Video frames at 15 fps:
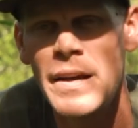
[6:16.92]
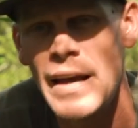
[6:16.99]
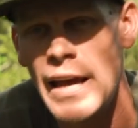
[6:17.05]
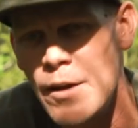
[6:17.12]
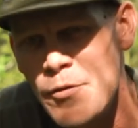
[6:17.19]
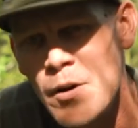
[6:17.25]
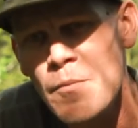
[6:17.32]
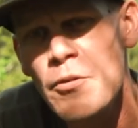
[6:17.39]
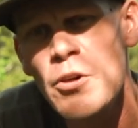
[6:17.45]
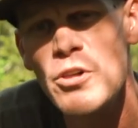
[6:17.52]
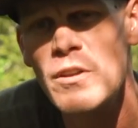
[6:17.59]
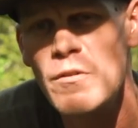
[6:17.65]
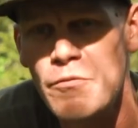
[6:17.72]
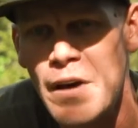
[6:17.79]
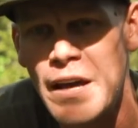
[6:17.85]
If I'm
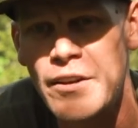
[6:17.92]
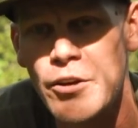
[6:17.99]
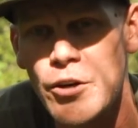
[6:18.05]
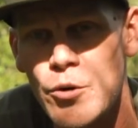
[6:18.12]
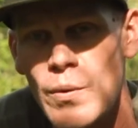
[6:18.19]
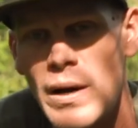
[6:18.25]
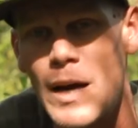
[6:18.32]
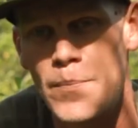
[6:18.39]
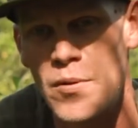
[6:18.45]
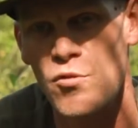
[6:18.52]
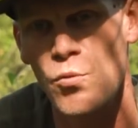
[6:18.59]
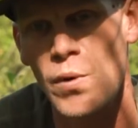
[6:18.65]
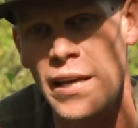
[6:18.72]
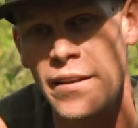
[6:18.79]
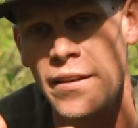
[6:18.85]
fishing a venue where
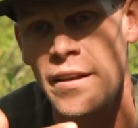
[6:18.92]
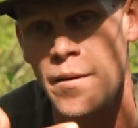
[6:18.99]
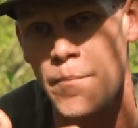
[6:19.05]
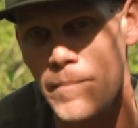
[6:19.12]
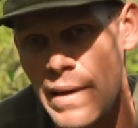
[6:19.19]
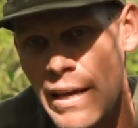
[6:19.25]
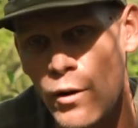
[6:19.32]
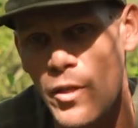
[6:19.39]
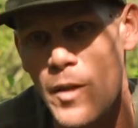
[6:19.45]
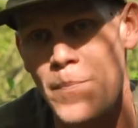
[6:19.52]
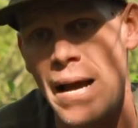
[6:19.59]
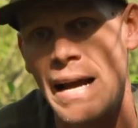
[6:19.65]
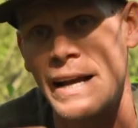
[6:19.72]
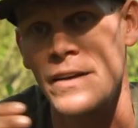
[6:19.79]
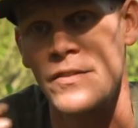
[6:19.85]
between me on the
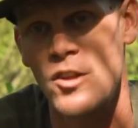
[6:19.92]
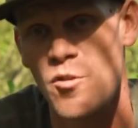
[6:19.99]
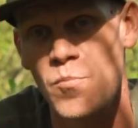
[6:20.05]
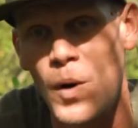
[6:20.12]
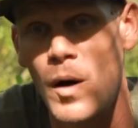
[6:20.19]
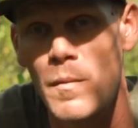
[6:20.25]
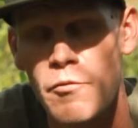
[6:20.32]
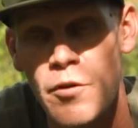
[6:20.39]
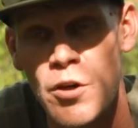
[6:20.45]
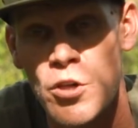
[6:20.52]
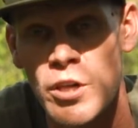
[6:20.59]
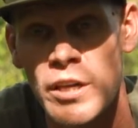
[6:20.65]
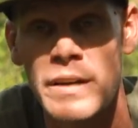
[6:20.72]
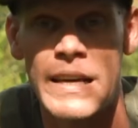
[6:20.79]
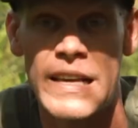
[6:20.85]
bank and the spot I'm
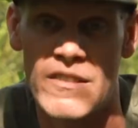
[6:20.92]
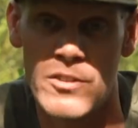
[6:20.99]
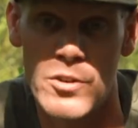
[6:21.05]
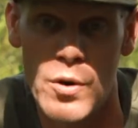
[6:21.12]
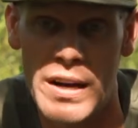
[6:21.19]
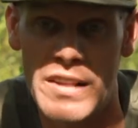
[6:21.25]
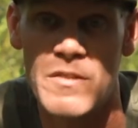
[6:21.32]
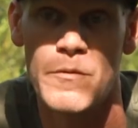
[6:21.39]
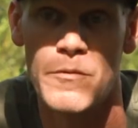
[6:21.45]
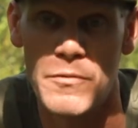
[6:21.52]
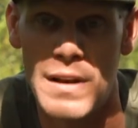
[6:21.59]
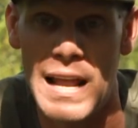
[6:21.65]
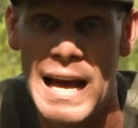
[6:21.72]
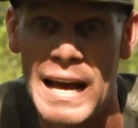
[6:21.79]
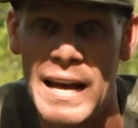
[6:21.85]
fishing, it's nice and
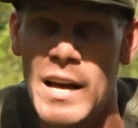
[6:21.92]
flat,